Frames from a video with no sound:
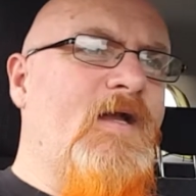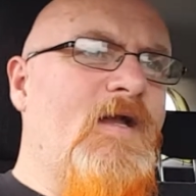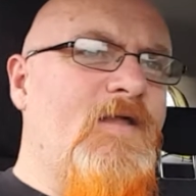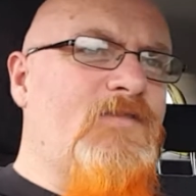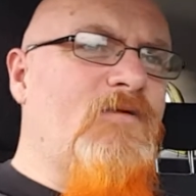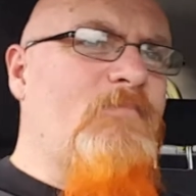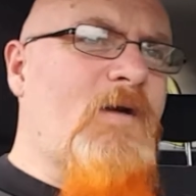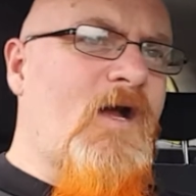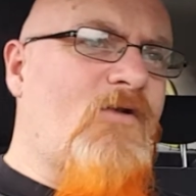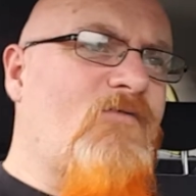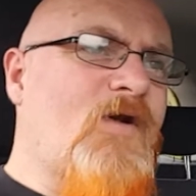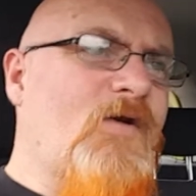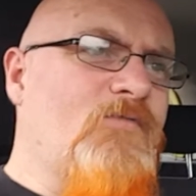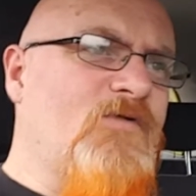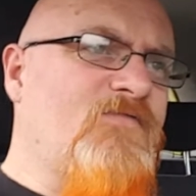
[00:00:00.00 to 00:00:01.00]
in the
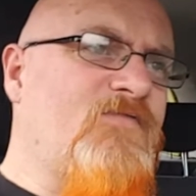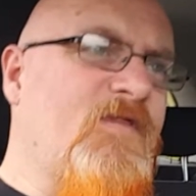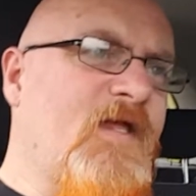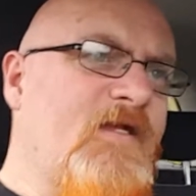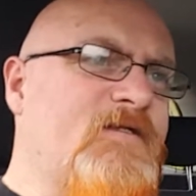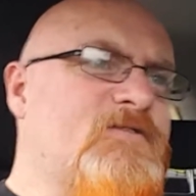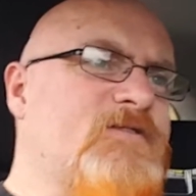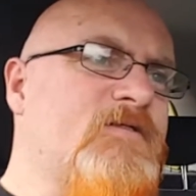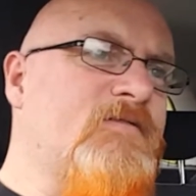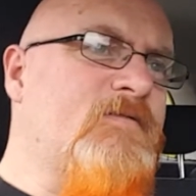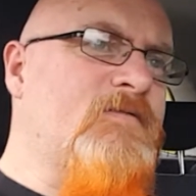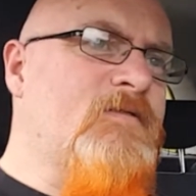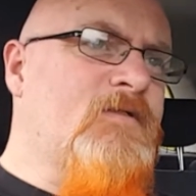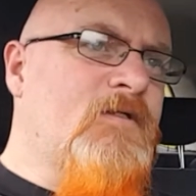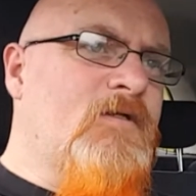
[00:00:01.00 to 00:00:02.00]
background of things,
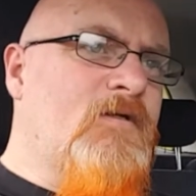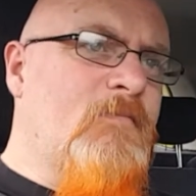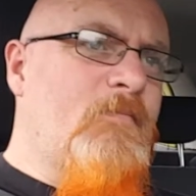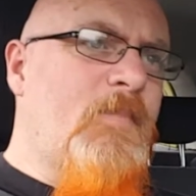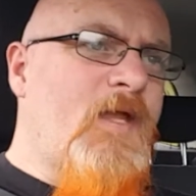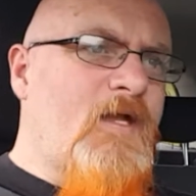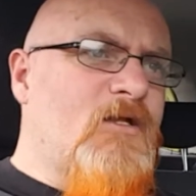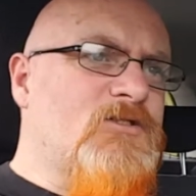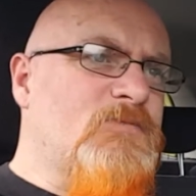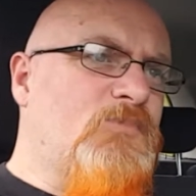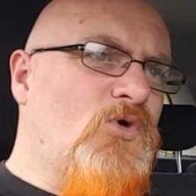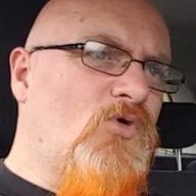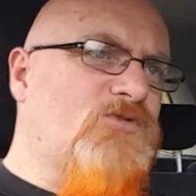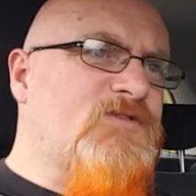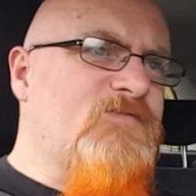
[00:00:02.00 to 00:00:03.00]
being a
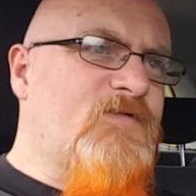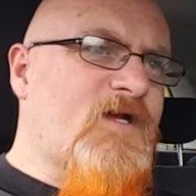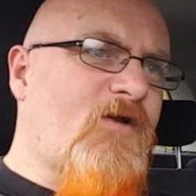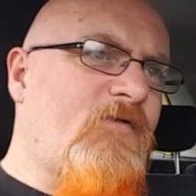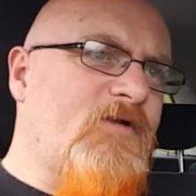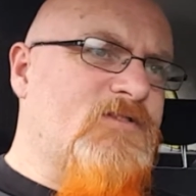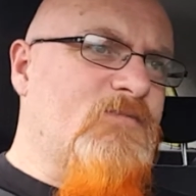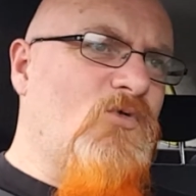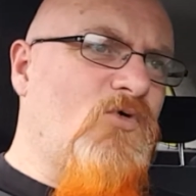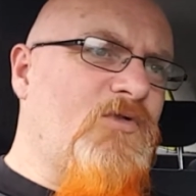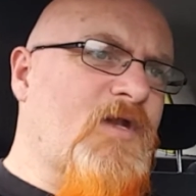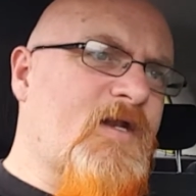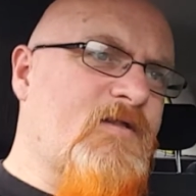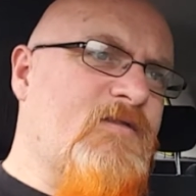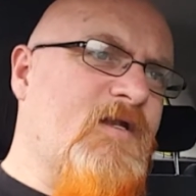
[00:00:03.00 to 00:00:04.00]
supportive character more
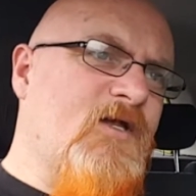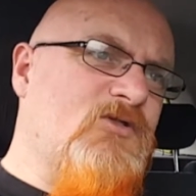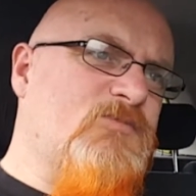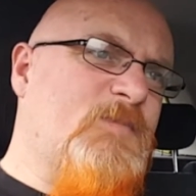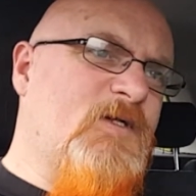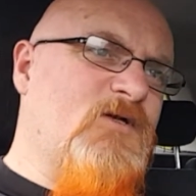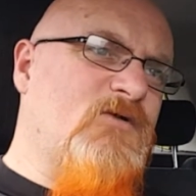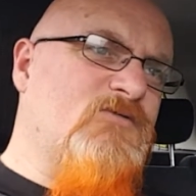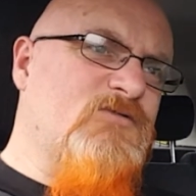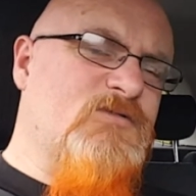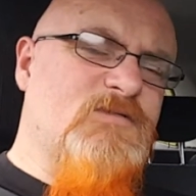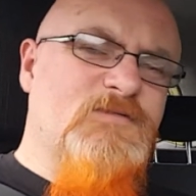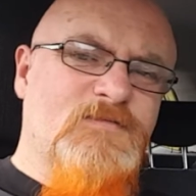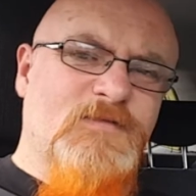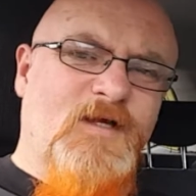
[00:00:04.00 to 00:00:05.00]
than anything else, because
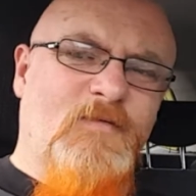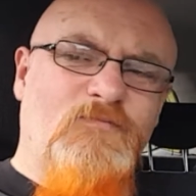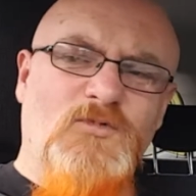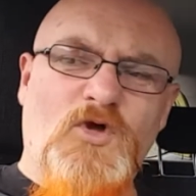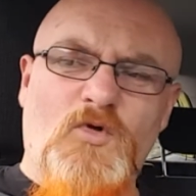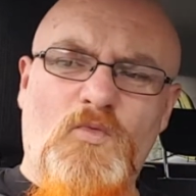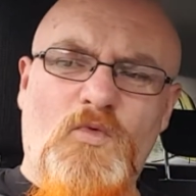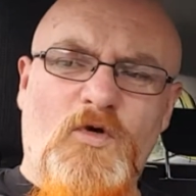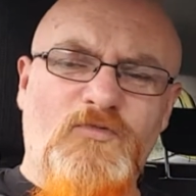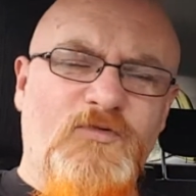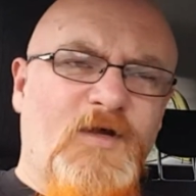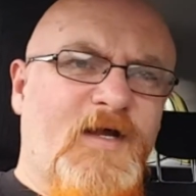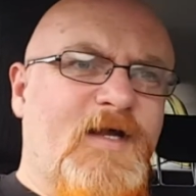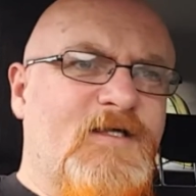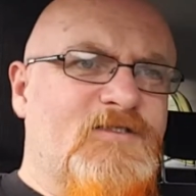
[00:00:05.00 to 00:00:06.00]
I'm not one
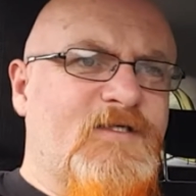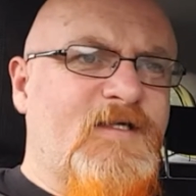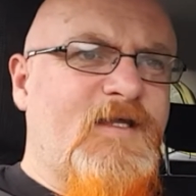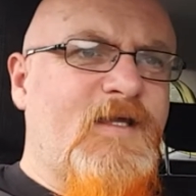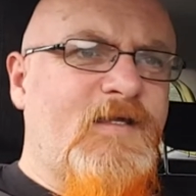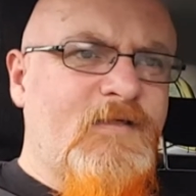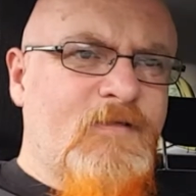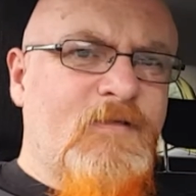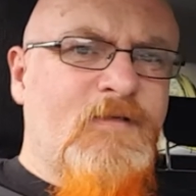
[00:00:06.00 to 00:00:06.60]
that has any